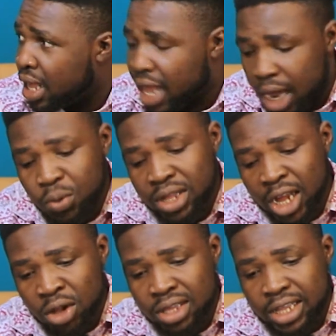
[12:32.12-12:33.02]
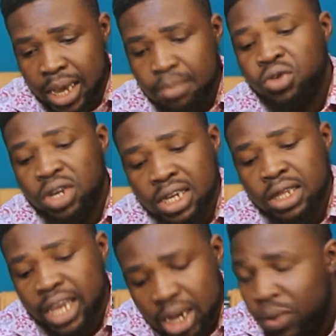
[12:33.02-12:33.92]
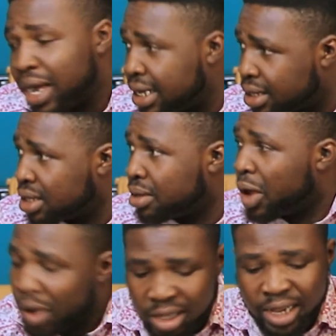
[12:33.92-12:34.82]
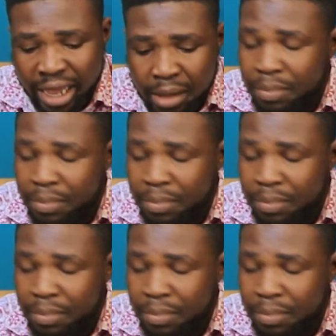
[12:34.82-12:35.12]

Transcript: and without them doing this NYSC is like a